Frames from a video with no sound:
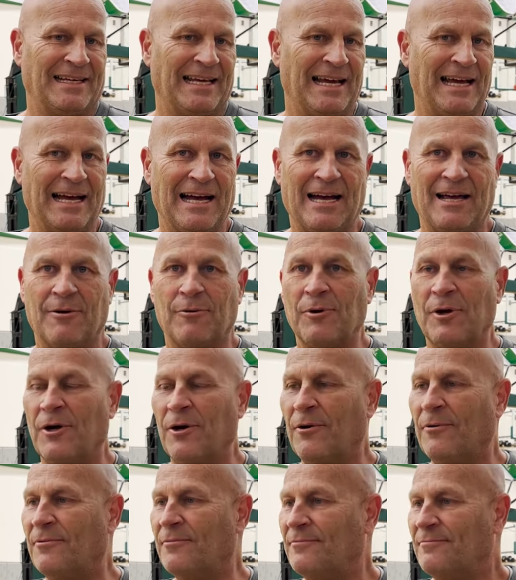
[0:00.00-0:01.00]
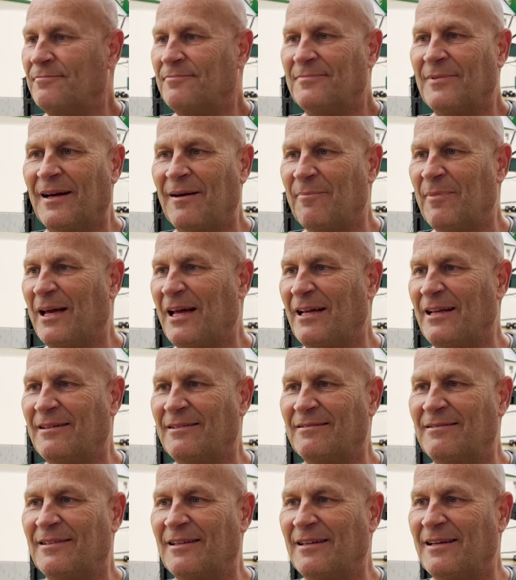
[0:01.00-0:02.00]
Yeah, I don't know. I mean,
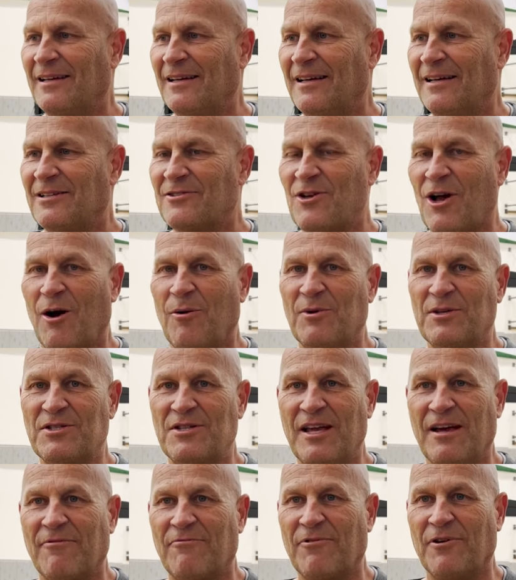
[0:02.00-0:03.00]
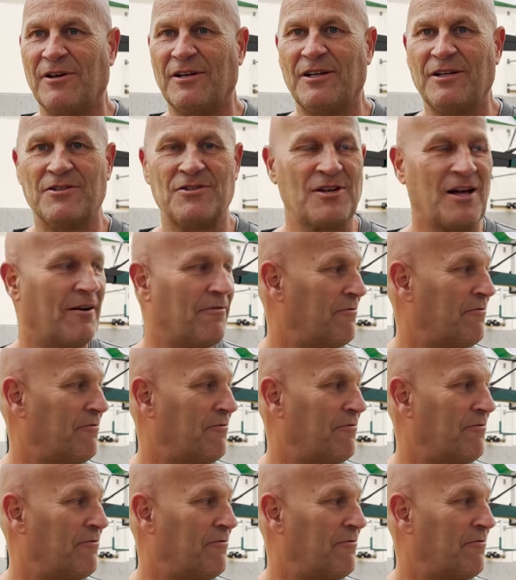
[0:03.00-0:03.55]
it's always different. You saw